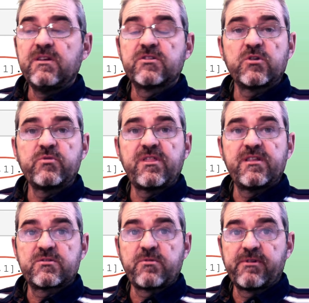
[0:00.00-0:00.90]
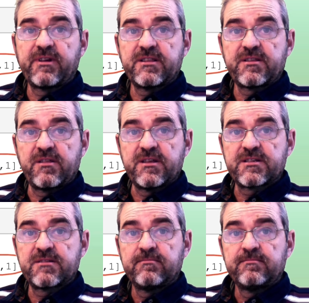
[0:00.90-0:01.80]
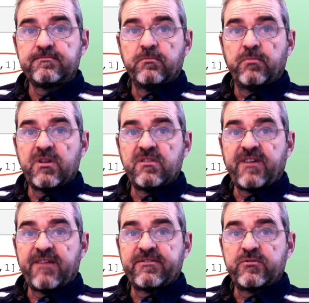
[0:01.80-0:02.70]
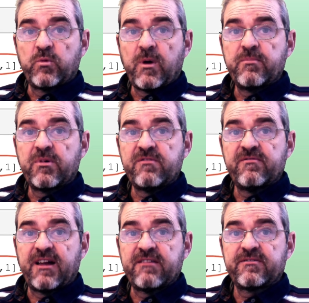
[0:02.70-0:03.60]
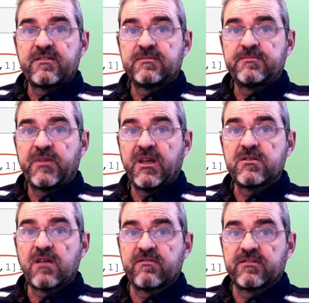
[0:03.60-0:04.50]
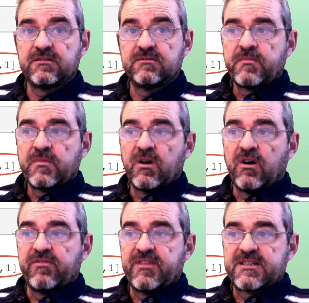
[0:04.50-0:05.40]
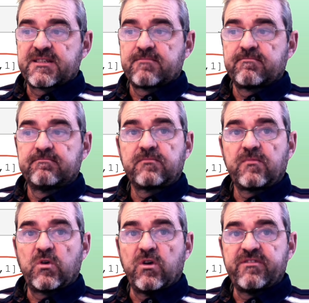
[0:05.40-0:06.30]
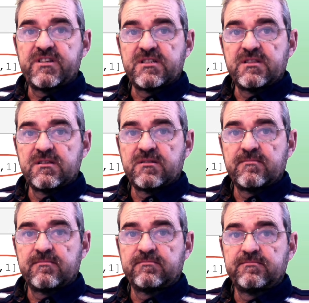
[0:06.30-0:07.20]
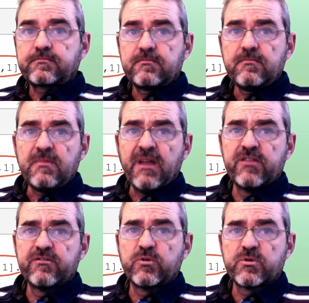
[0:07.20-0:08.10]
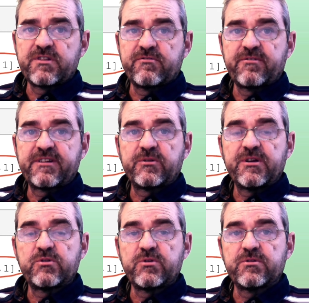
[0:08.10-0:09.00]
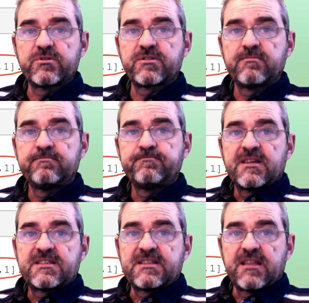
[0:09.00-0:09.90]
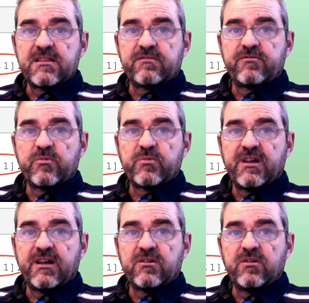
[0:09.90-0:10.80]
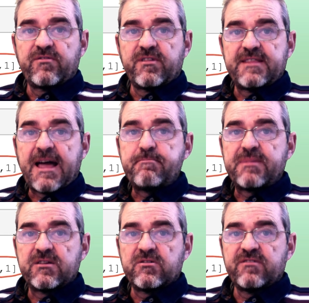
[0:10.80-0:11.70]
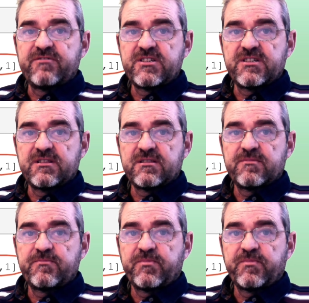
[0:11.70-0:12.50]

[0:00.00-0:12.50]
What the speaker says: So with this, we will get this 0.5 to 1.5 interval of this coefficient. And of course, if we were going to use standard formula of the damping coefficient